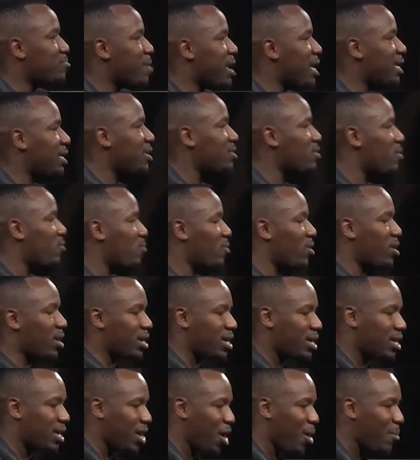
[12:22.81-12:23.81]
making the
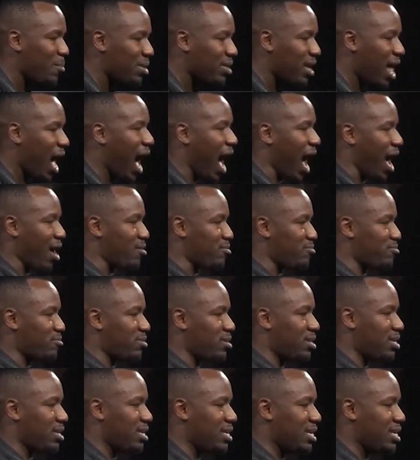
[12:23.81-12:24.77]
word come alive.